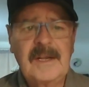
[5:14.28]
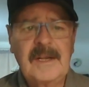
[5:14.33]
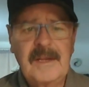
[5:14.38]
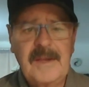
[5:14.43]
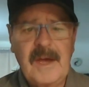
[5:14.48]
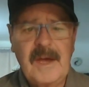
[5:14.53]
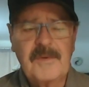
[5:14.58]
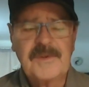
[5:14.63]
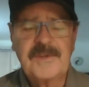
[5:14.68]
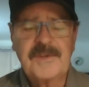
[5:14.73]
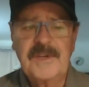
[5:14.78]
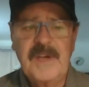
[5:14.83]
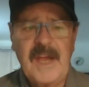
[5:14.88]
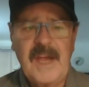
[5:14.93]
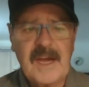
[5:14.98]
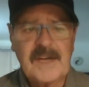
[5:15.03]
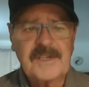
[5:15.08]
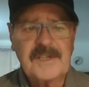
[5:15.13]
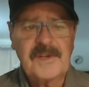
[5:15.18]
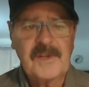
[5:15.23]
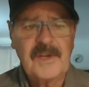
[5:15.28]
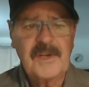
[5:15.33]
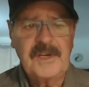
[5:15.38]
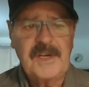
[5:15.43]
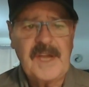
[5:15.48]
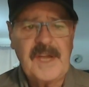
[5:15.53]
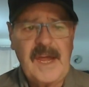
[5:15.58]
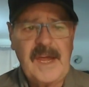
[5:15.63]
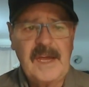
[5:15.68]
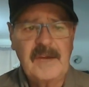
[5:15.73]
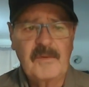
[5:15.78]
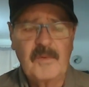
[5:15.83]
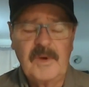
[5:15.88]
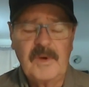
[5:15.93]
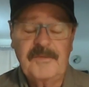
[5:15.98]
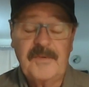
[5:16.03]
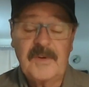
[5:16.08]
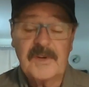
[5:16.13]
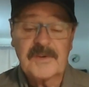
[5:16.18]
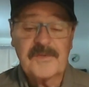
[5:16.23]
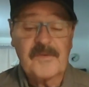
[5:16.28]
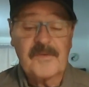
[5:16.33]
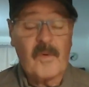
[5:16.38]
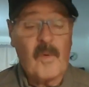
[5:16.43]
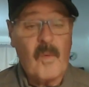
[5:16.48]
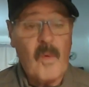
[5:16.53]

That was an excellent day, and we fished for